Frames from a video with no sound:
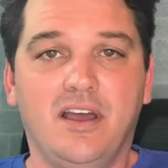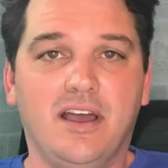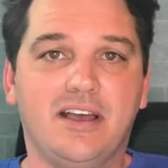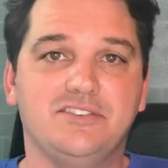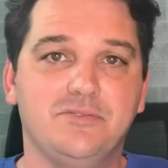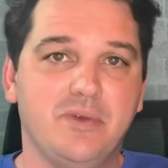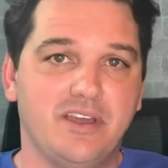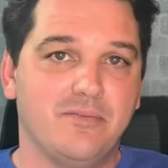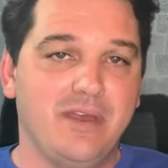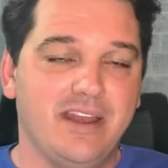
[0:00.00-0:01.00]
As you may
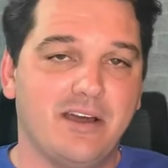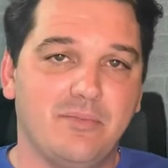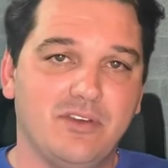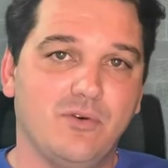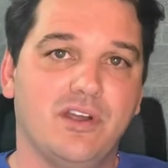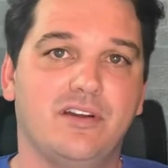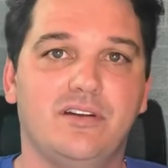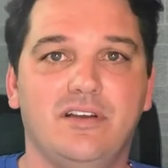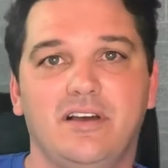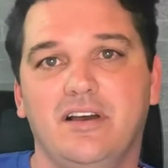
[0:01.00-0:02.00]
or may not be
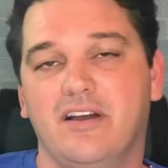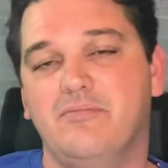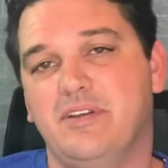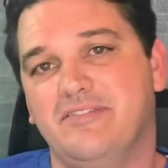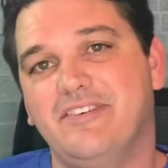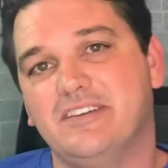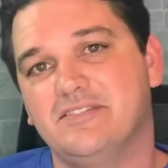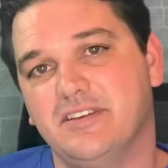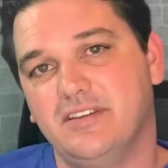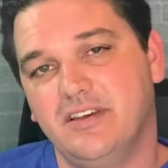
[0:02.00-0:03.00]
aware, I've been
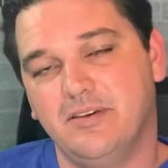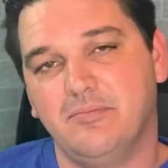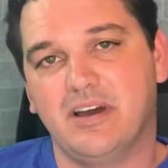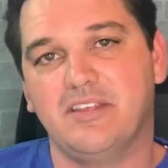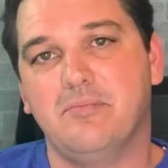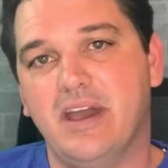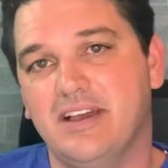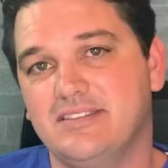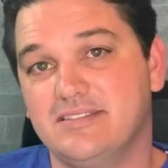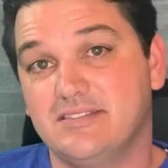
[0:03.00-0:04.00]
affected by the
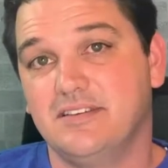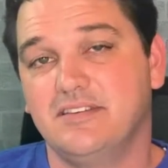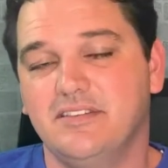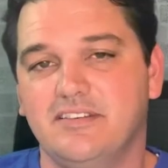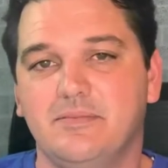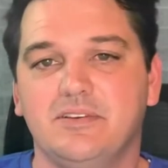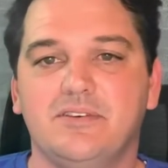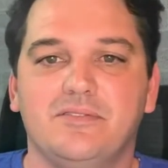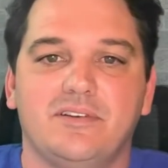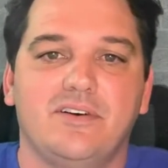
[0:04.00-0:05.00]
bans that have been
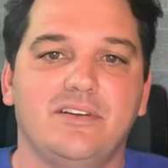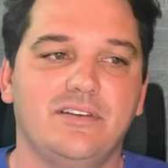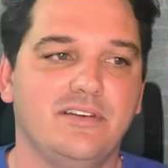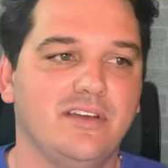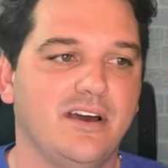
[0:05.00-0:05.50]
going on.